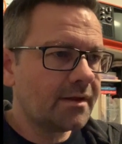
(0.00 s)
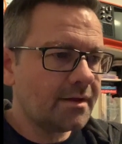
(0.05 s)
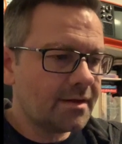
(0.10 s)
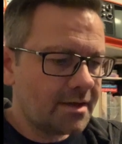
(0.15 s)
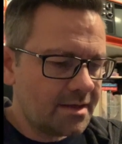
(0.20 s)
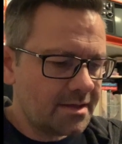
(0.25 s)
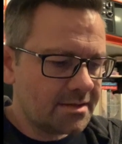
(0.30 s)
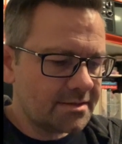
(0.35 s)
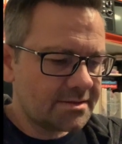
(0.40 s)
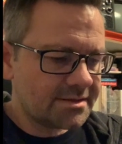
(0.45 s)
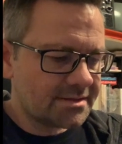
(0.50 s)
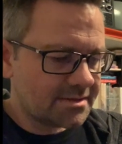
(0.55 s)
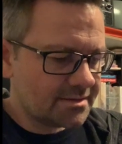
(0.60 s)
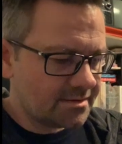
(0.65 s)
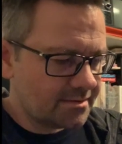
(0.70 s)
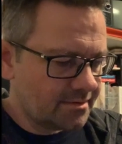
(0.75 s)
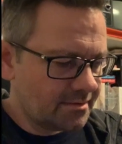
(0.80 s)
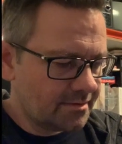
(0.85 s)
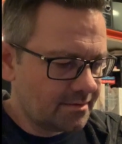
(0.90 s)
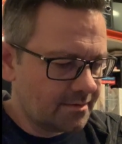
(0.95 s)
has
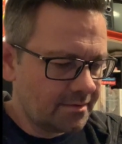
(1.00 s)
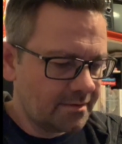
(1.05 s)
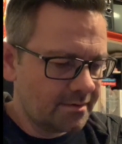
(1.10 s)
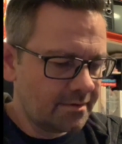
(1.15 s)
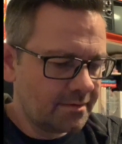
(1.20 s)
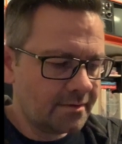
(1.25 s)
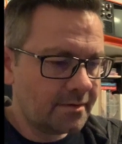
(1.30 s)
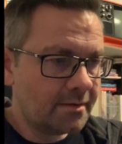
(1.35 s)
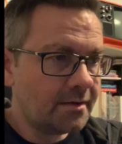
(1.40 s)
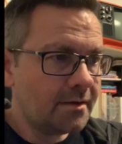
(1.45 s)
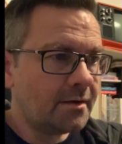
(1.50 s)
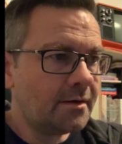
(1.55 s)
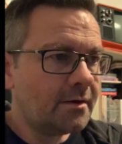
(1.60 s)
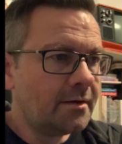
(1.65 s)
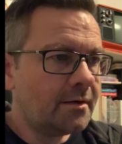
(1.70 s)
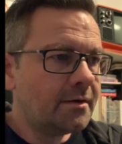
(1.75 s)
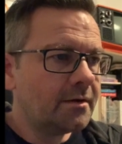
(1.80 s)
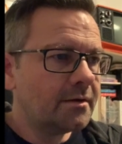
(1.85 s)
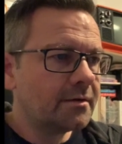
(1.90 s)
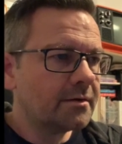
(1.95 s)

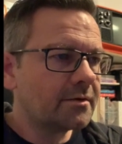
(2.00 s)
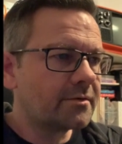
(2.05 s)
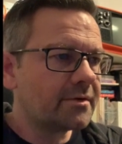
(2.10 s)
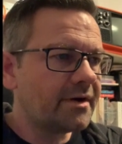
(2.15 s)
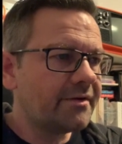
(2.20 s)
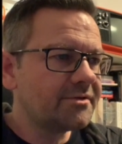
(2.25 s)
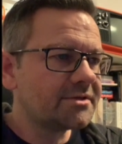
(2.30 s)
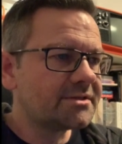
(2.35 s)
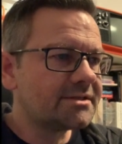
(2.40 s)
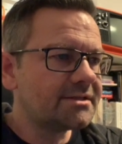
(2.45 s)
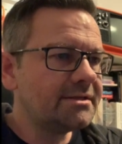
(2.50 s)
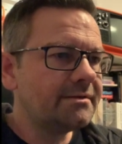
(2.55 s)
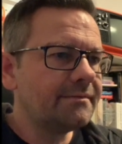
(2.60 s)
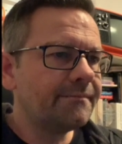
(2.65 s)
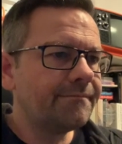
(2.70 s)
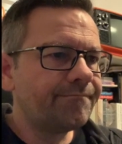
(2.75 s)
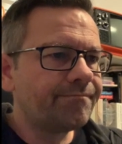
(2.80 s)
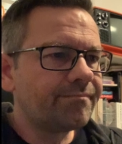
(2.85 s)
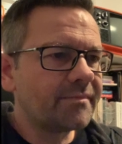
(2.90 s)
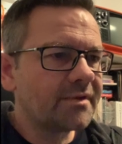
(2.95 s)
gravity.
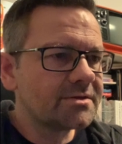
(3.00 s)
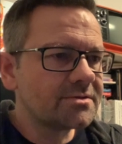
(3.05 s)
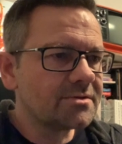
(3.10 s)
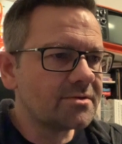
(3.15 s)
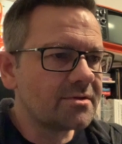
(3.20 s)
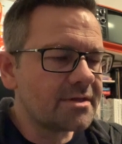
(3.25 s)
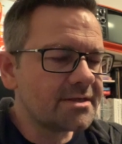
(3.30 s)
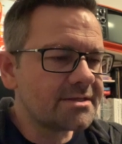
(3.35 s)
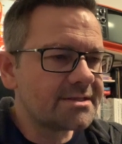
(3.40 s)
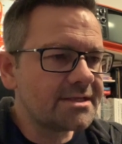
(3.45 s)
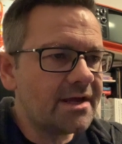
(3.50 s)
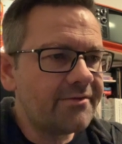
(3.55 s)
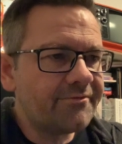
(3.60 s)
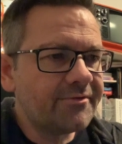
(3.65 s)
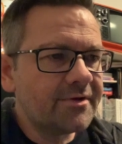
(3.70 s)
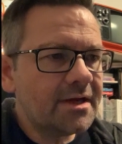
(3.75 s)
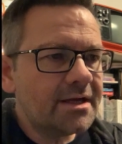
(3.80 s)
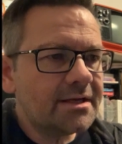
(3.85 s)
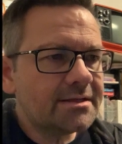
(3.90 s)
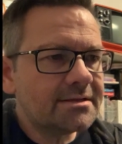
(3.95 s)
So this
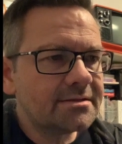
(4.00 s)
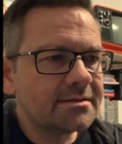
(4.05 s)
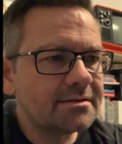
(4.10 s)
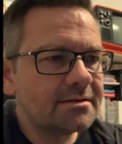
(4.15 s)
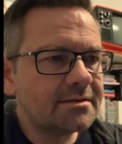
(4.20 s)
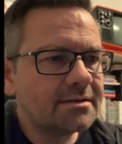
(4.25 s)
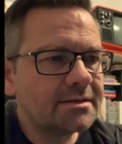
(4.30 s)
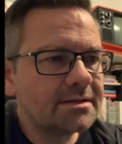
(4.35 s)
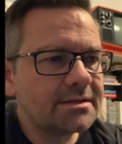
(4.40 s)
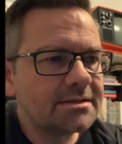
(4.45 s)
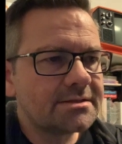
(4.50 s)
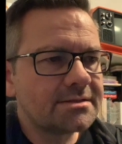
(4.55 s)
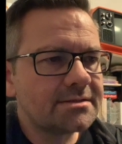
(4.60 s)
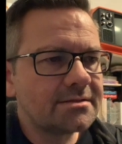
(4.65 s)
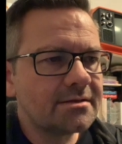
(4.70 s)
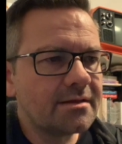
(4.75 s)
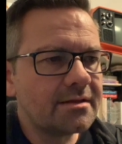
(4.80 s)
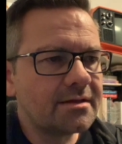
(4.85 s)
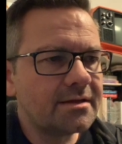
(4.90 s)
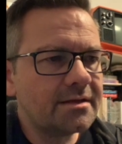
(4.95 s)
fget is
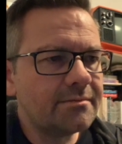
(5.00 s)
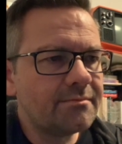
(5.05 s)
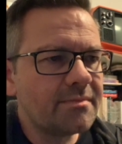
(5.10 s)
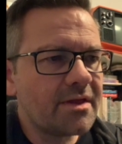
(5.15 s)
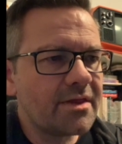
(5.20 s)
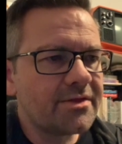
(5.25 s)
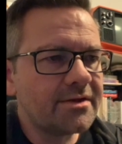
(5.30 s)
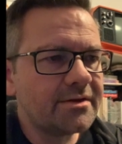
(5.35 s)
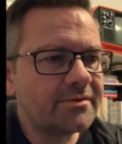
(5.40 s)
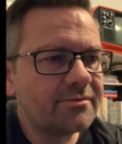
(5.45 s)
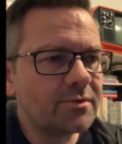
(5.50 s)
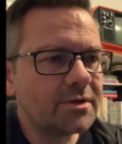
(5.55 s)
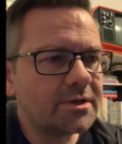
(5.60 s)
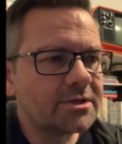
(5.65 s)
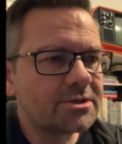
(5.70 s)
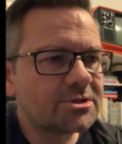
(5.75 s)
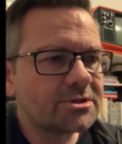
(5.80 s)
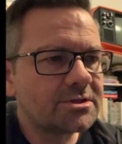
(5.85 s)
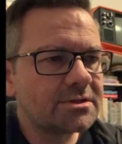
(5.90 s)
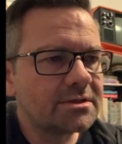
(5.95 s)
the method
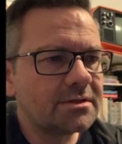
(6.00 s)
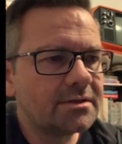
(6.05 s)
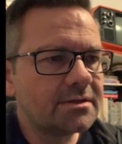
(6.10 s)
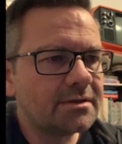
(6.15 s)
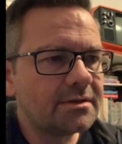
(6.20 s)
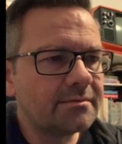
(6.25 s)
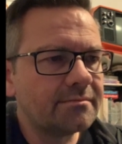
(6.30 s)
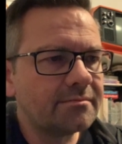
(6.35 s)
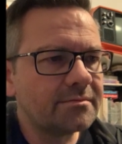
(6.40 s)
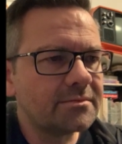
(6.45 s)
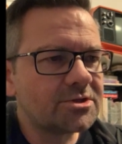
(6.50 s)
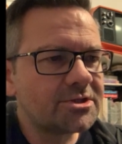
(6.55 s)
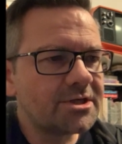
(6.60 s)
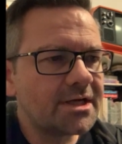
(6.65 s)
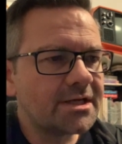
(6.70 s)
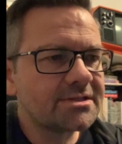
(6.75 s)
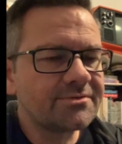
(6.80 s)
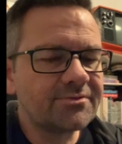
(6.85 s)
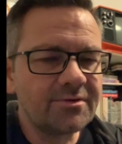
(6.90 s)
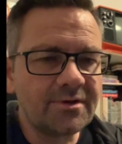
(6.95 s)
which
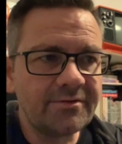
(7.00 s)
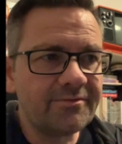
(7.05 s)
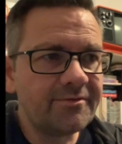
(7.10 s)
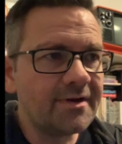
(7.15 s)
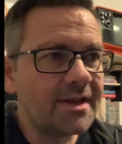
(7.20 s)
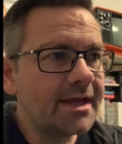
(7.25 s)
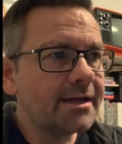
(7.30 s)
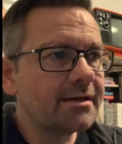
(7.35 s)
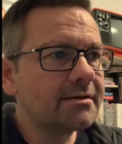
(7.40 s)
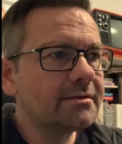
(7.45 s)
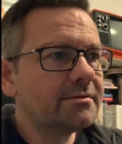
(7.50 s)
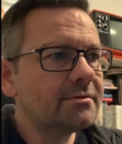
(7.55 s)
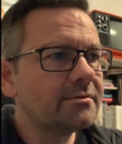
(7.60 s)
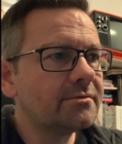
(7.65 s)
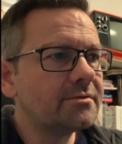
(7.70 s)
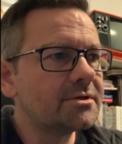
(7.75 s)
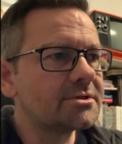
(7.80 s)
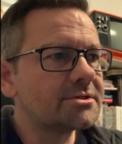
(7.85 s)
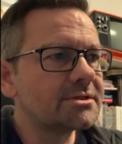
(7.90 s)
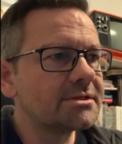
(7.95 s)
checks for a flag,
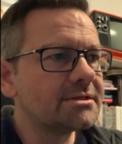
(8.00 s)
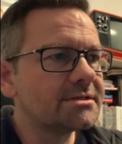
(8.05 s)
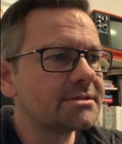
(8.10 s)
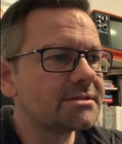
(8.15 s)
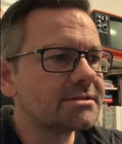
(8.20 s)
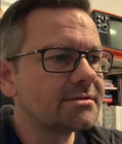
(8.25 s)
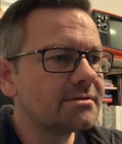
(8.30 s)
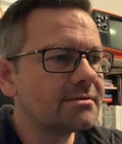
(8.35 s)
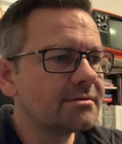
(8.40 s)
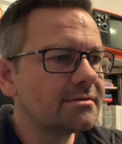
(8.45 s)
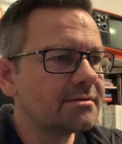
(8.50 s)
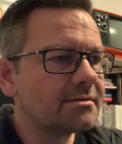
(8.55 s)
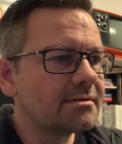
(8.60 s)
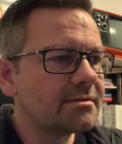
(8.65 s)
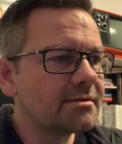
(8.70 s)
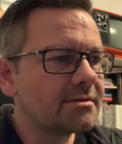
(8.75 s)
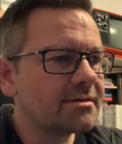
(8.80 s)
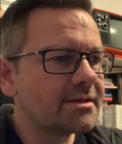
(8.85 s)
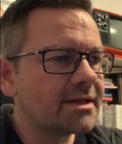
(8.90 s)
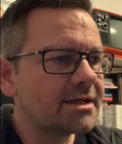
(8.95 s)
which is
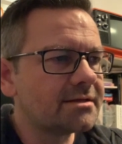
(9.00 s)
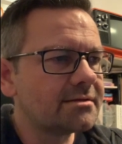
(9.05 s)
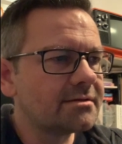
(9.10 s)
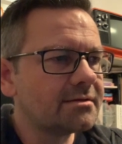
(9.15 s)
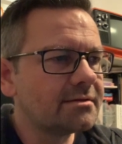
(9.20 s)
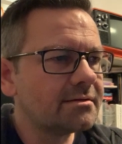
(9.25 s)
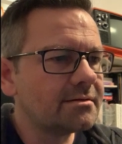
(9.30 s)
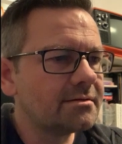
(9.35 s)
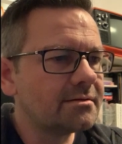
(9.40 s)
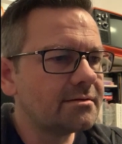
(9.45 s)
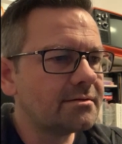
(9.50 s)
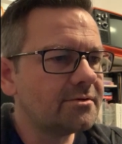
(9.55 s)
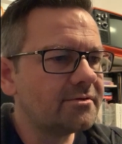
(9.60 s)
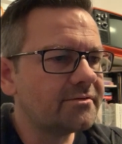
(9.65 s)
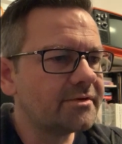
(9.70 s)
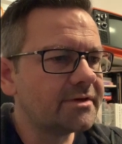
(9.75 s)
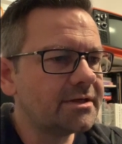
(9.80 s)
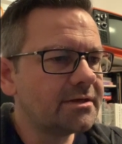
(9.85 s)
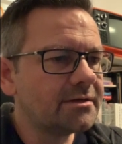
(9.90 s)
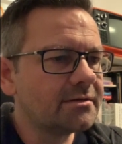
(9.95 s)
that
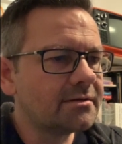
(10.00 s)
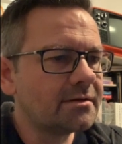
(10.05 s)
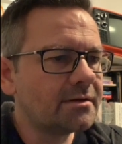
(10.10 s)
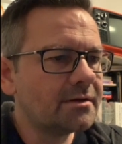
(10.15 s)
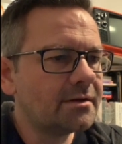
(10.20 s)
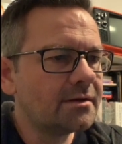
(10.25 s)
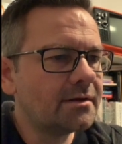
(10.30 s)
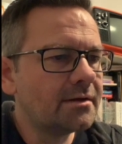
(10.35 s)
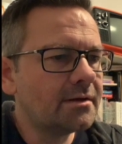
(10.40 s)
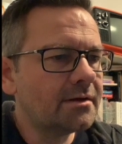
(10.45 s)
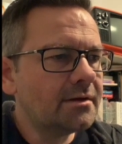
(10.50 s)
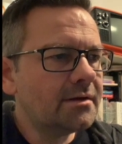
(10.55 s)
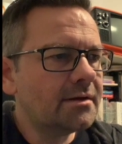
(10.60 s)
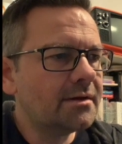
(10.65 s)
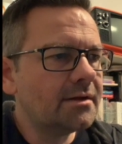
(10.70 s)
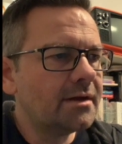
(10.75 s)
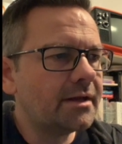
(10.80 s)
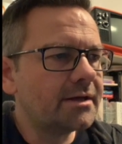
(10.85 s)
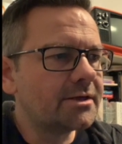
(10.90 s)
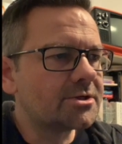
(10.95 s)
over here.
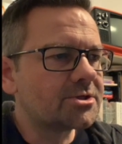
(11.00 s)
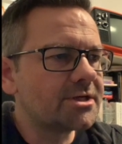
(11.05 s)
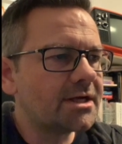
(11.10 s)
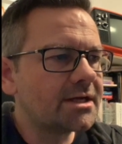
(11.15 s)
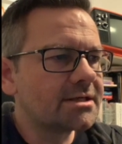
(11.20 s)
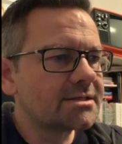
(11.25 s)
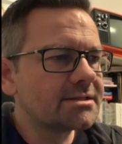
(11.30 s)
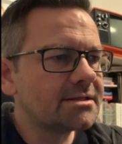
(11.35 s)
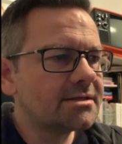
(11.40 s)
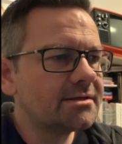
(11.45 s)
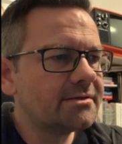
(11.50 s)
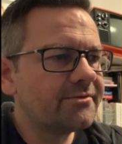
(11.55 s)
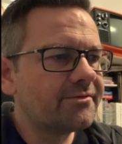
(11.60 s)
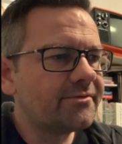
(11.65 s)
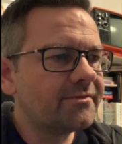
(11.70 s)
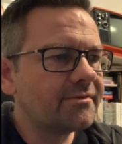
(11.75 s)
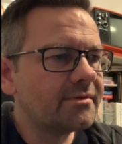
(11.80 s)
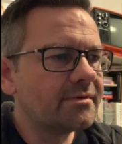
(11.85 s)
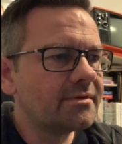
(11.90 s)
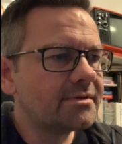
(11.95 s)
And it checks if
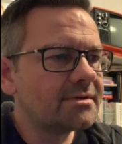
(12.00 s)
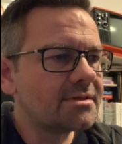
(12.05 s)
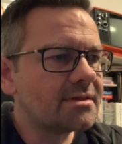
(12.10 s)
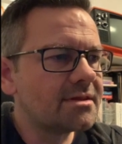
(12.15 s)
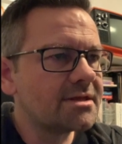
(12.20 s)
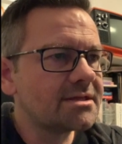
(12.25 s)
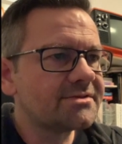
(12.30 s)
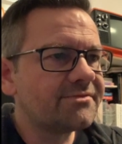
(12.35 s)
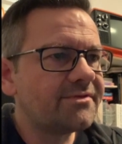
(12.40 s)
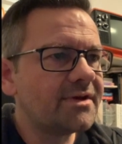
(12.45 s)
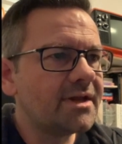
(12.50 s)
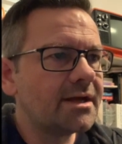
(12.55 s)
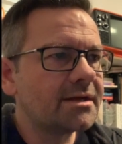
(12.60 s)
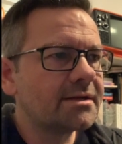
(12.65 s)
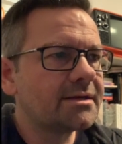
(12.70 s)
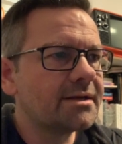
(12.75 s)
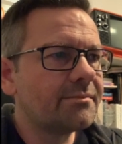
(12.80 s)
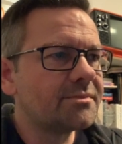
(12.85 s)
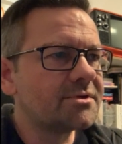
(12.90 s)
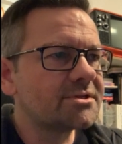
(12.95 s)
this flag
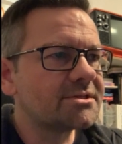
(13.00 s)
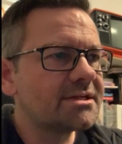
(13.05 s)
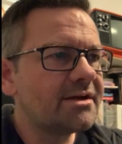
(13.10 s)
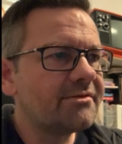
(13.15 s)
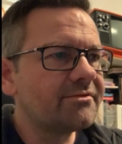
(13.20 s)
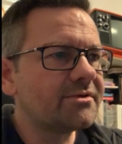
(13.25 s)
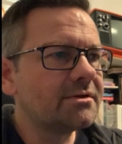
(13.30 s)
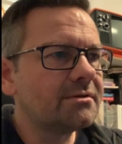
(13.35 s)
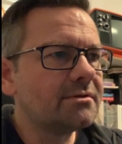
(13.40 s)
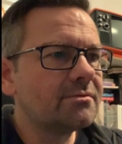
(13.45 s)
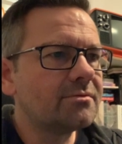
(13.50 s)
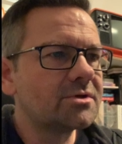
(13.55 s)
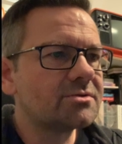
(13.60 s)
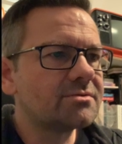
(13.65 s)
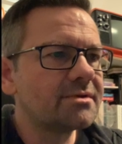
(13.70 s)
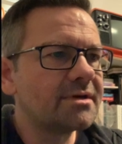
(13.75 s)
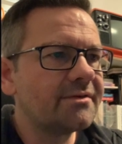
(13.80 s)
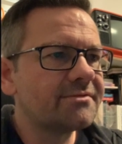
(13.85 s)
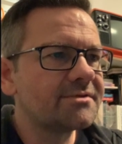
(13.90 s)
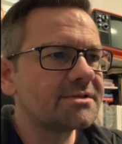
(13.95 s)
number 7, which
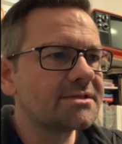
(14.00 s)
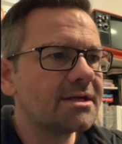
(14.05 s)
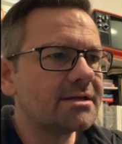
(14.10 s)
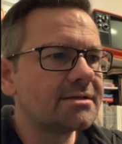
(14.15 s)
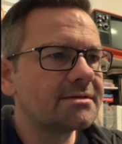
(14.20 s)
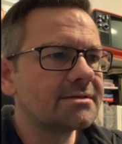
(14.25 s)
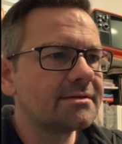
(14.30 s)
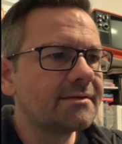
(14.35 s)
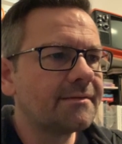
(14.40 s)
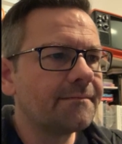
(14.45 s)
we have set